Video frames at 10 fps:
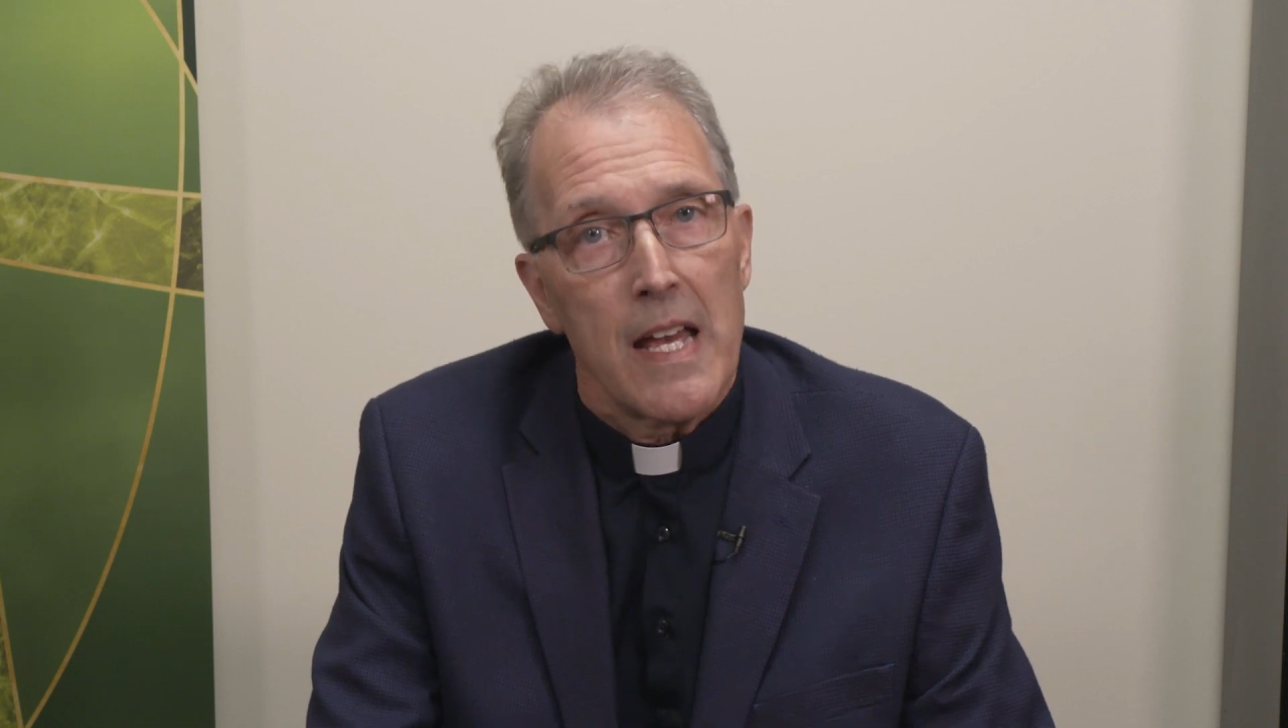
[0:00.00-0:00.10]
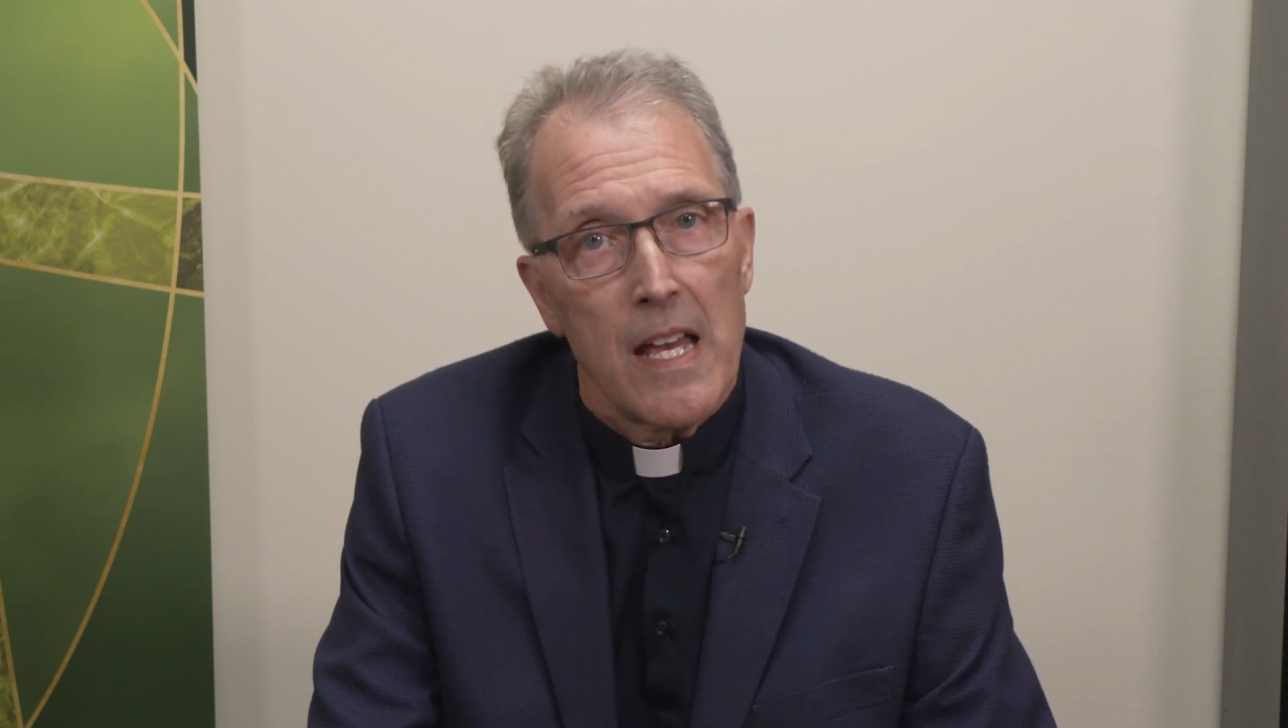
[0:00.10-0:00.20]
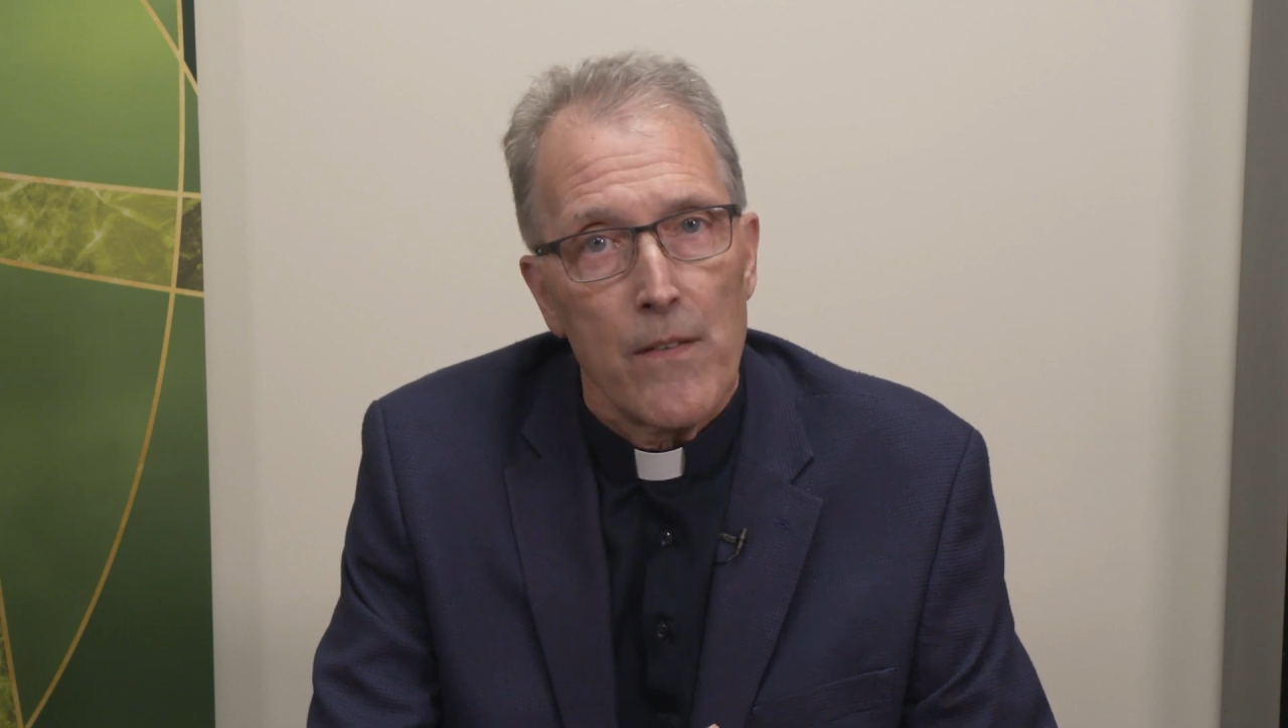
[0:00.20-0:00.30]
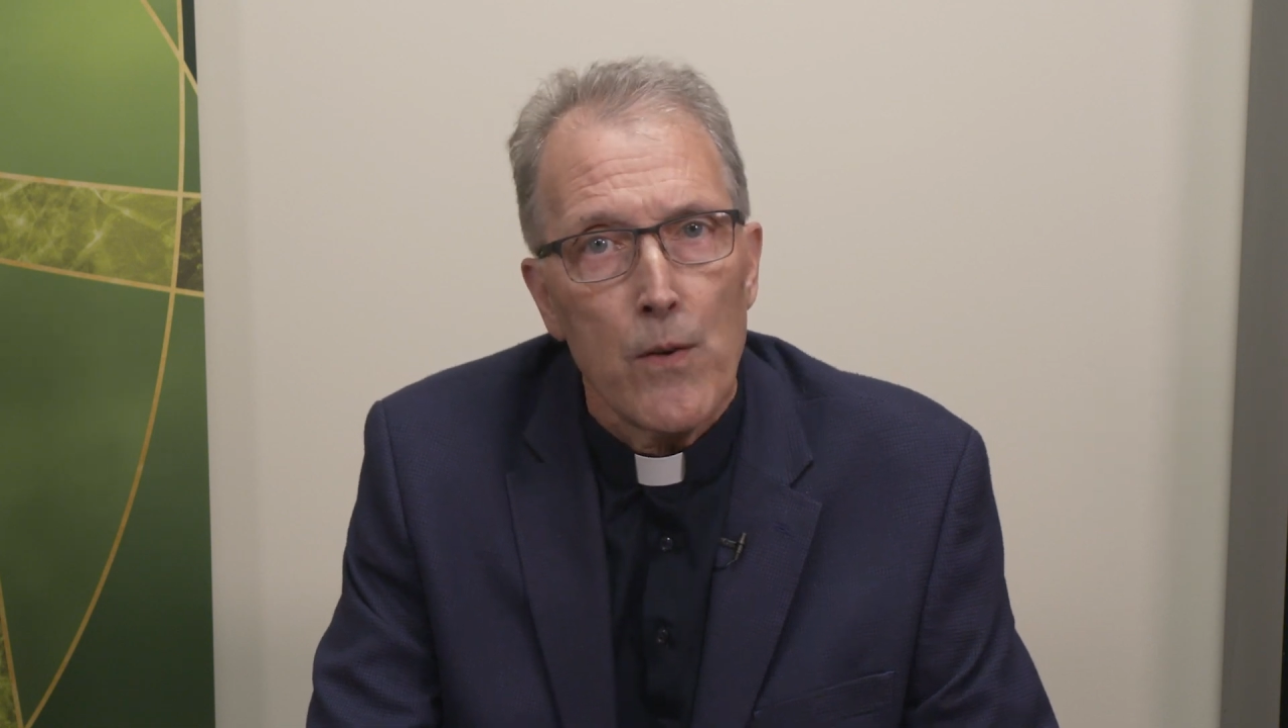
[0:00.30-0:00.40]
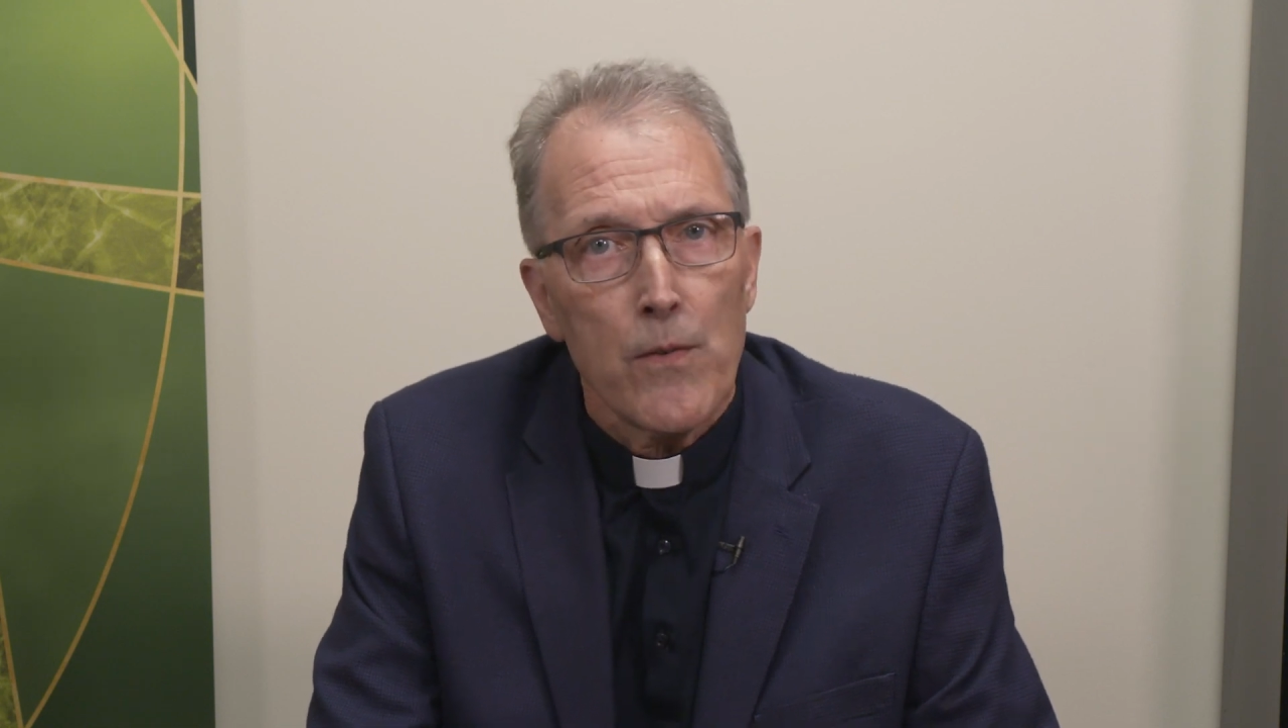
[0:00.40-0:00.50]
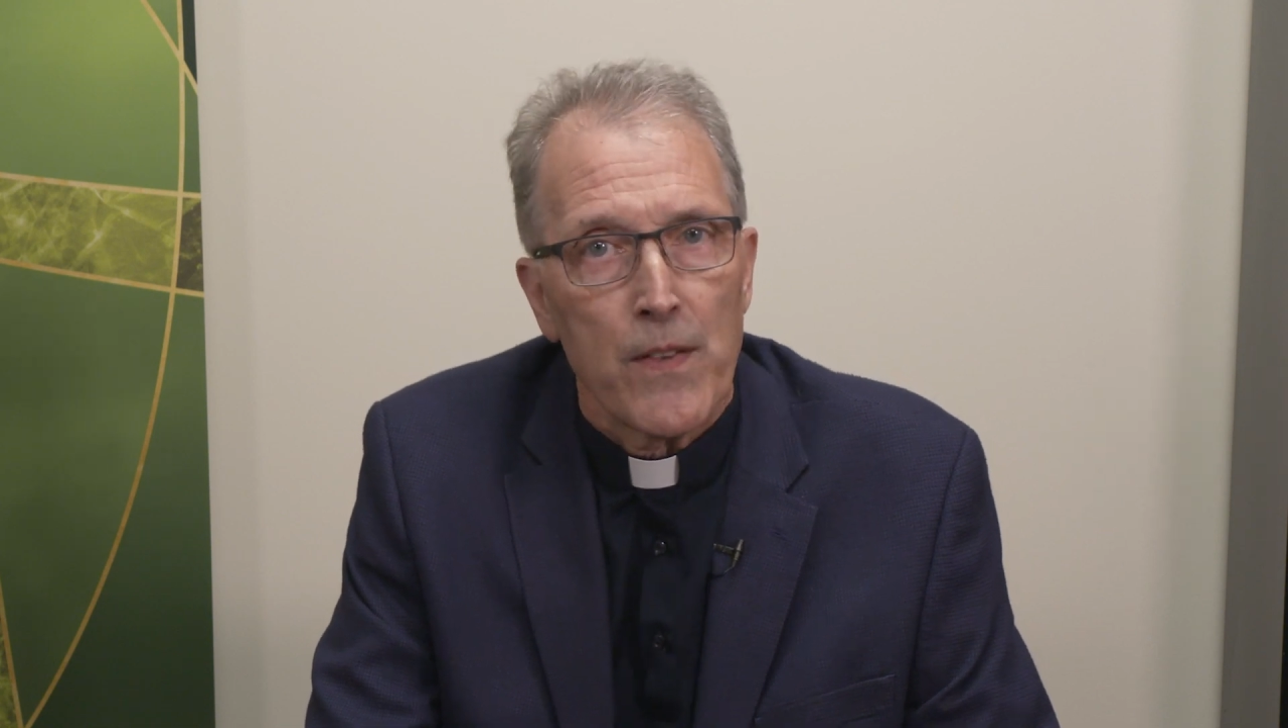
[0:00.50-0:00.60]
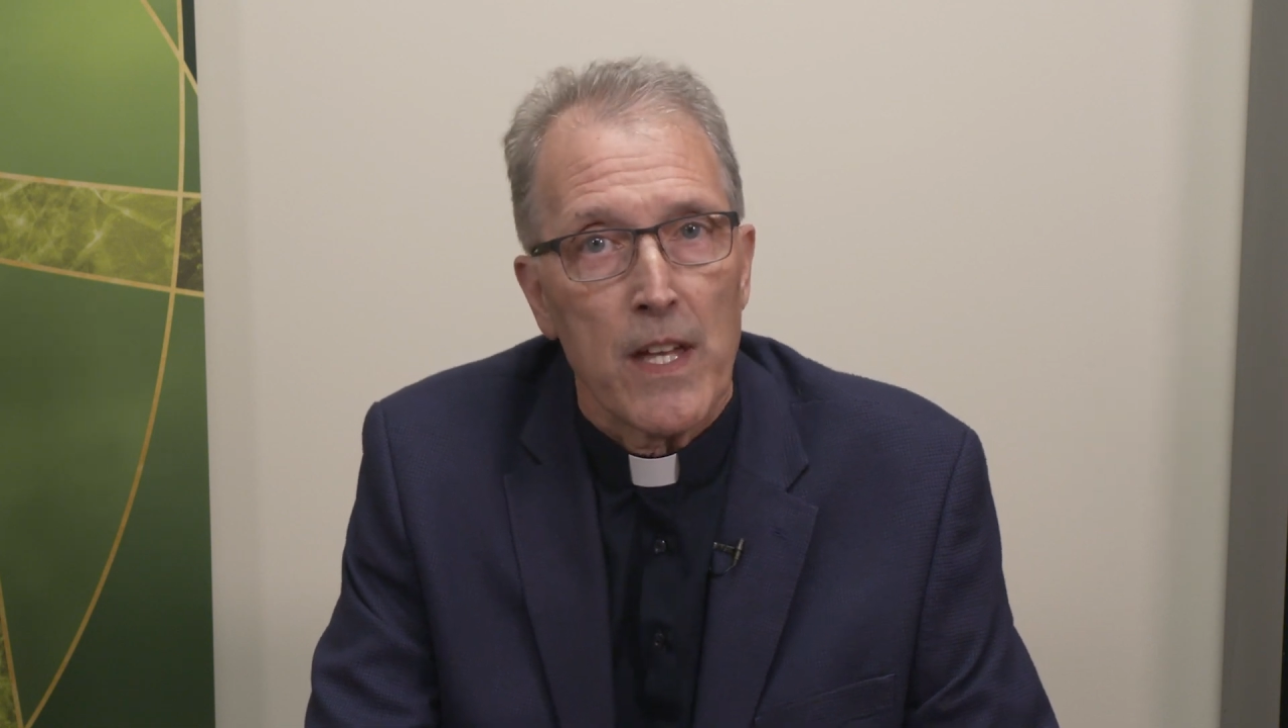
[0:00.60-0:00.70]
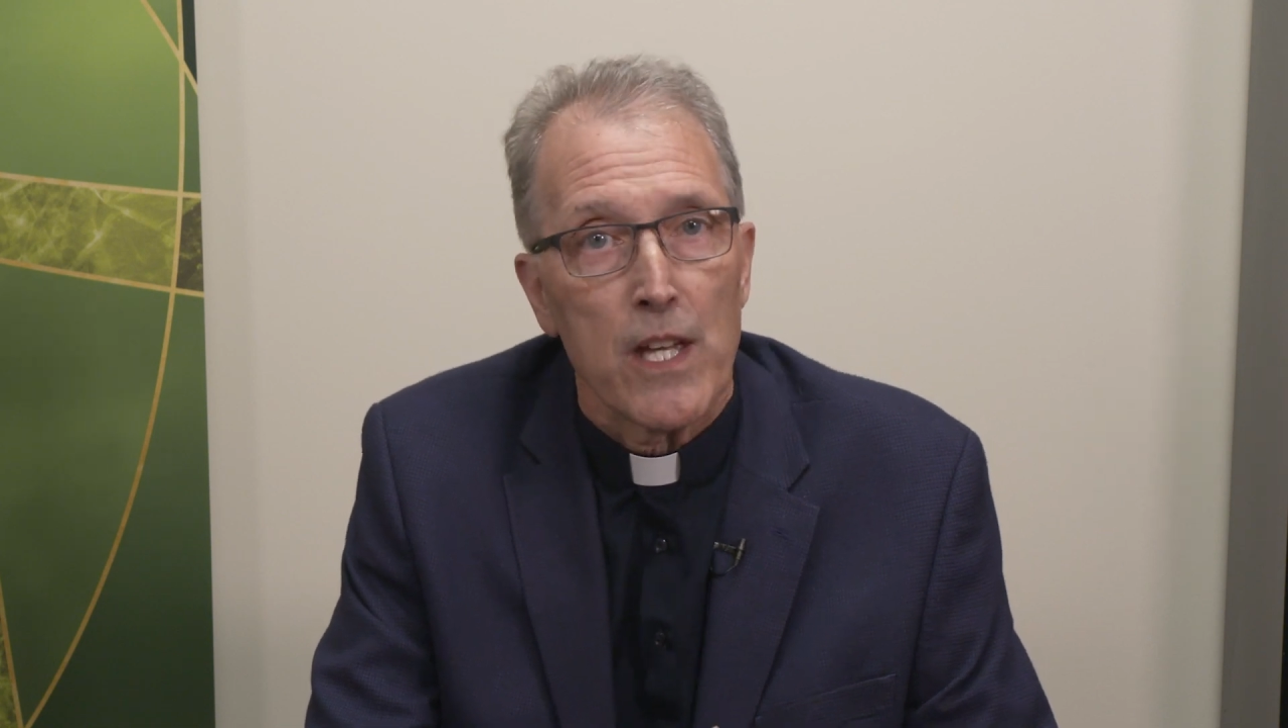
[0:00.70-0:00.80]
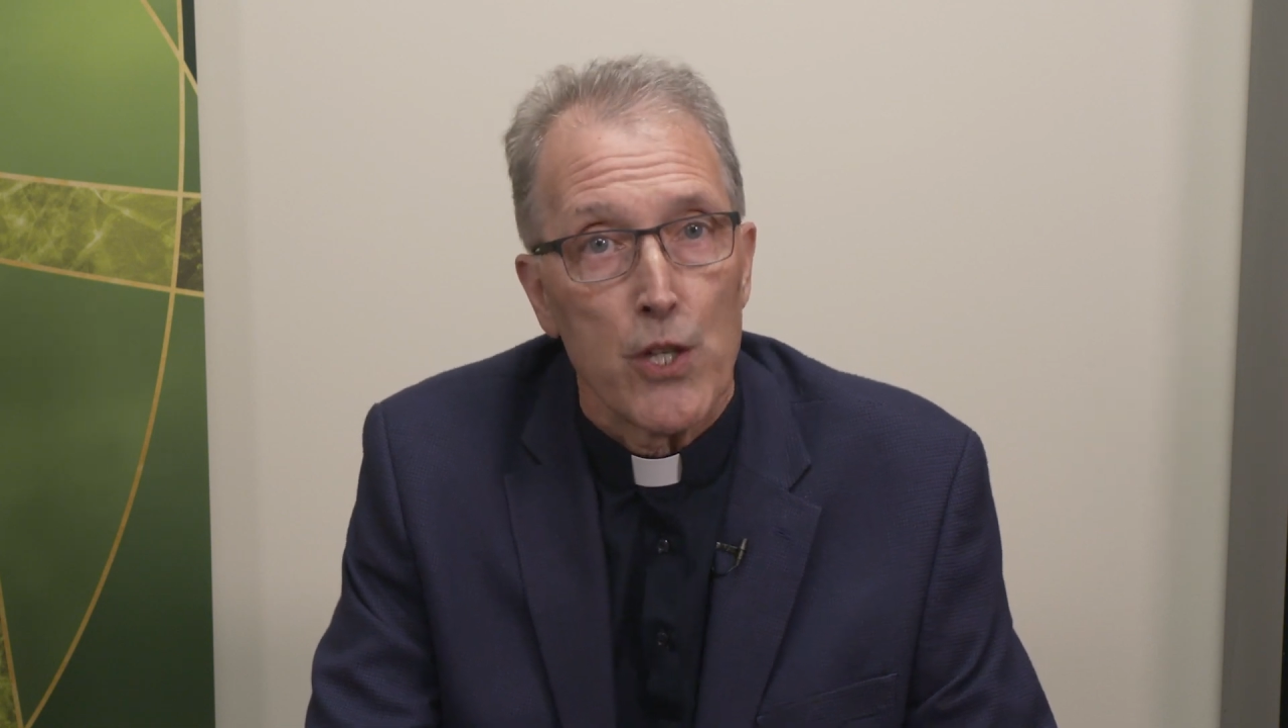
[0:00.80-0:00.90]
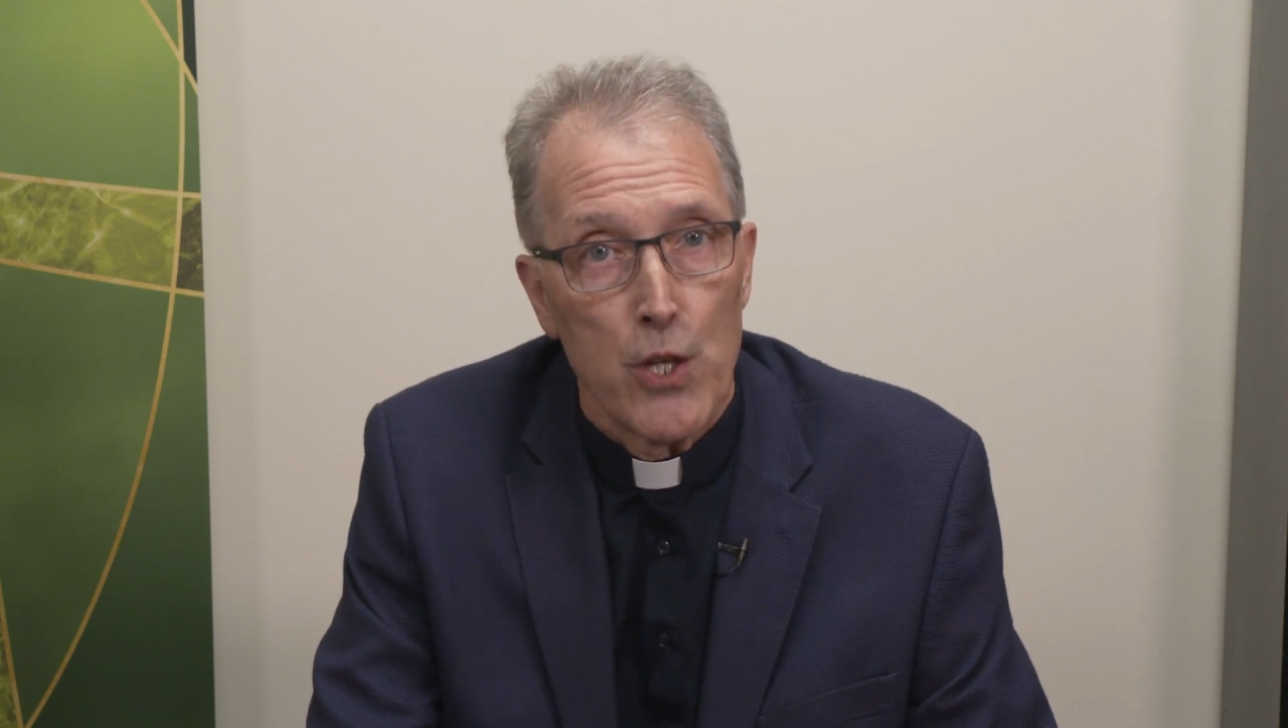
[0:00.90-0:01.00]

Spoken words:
If you think